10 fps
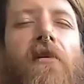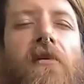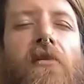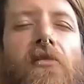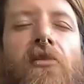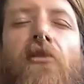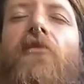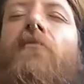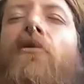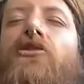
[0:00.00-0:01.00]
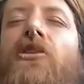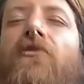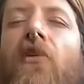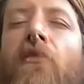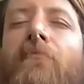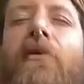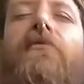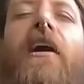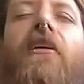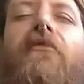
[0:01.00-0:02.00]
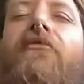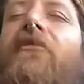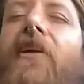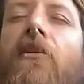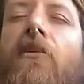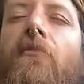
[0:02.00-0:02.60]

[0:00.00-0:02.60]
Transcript: those emotions are built out of fear.